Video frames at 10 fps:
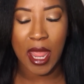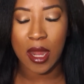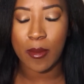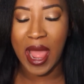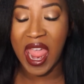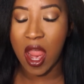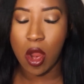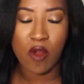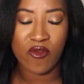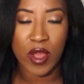and my
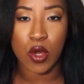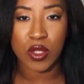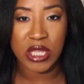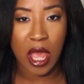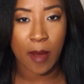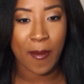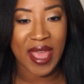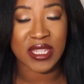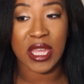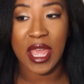hair feels
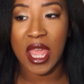amazing.